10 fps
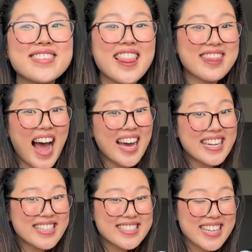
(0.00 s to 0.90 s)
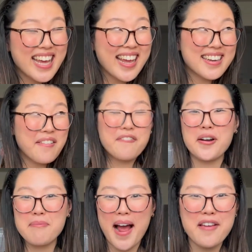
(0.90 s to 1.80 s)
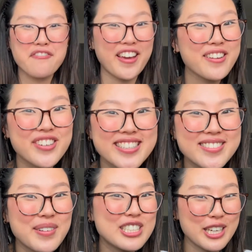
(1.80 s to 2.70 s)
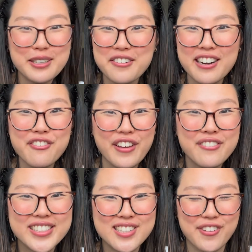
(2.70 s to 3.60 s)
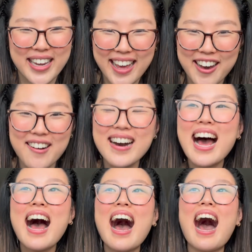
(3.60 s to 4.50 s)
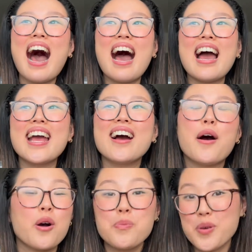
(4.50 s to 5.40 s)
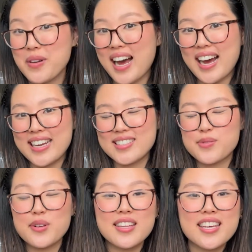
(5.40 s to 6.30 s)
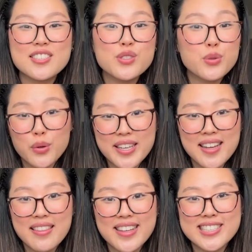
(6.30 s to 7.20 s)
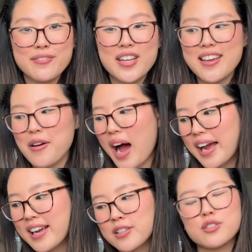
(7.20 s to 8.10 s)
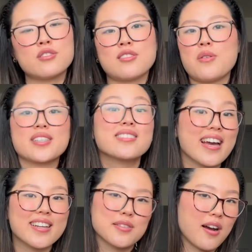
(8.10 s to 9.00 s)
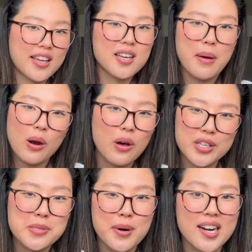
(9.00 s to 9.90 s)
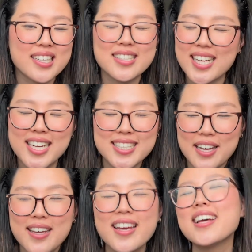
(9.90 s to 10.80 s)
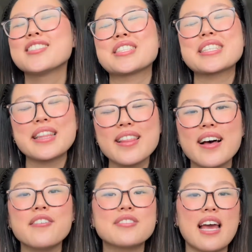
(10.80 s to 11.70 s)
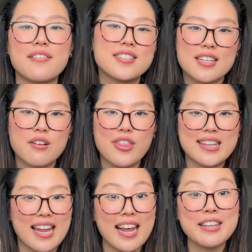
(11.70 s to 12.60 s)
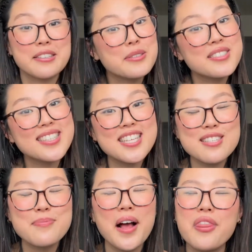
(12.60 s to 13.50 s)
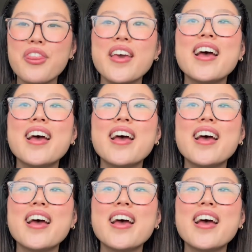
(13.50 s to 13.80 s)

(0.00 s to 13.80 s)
That is it for my favorites, my January favorites video. I hope you guys really enjoyed this video. I got so excited talking about all these products again because I just loved every single thing that I used this month.